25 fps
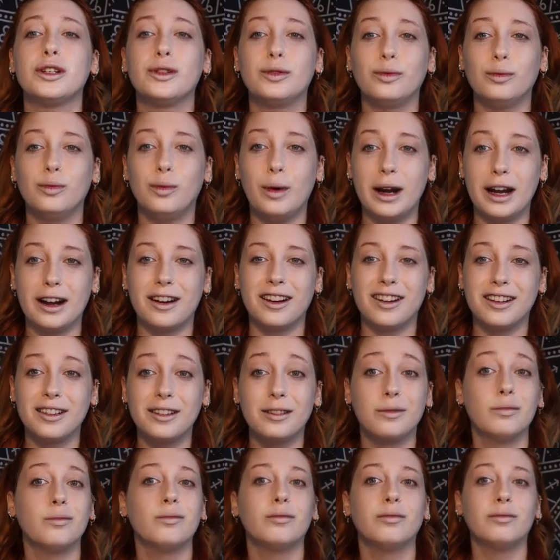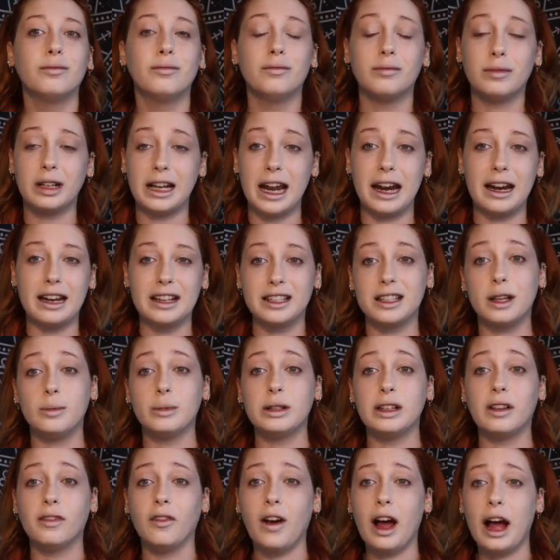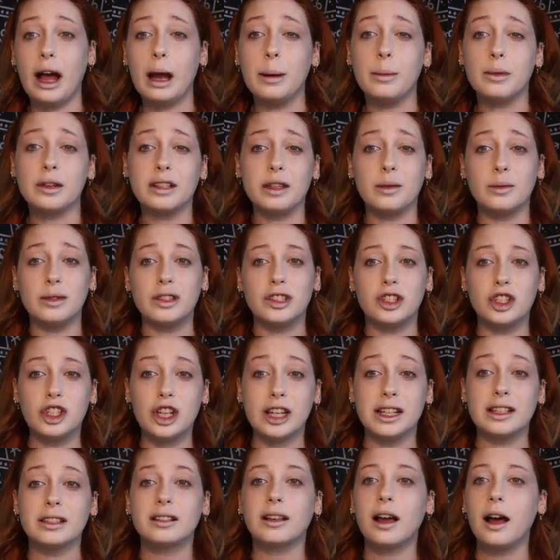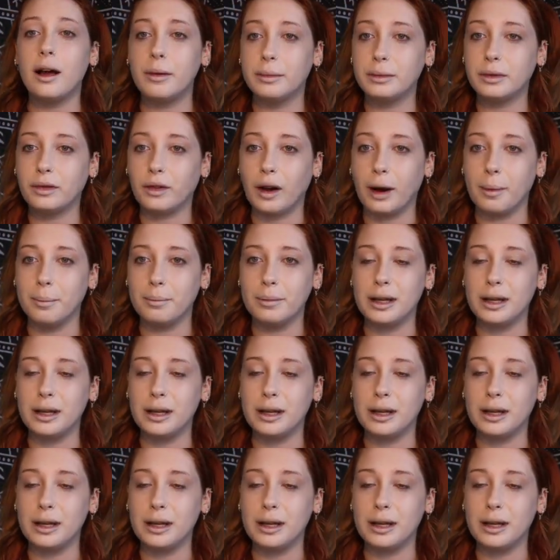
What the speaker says: is where getting someone's vibe or someone's gist comes from,